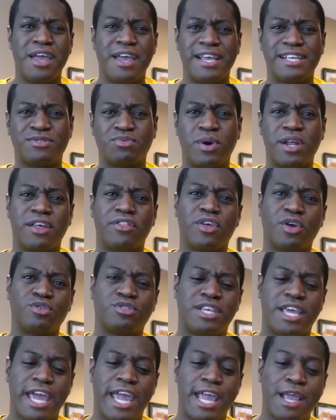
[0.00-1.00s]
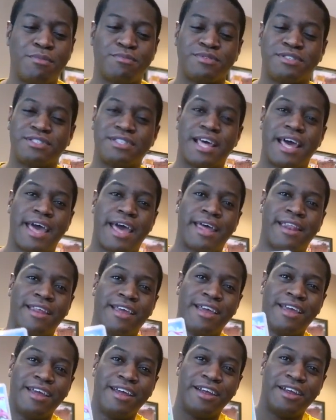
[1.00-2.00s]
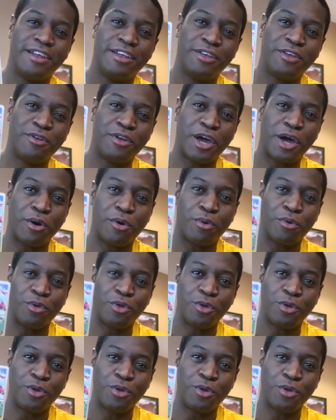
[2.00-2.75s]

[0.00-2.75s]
It's one of those games that, you know,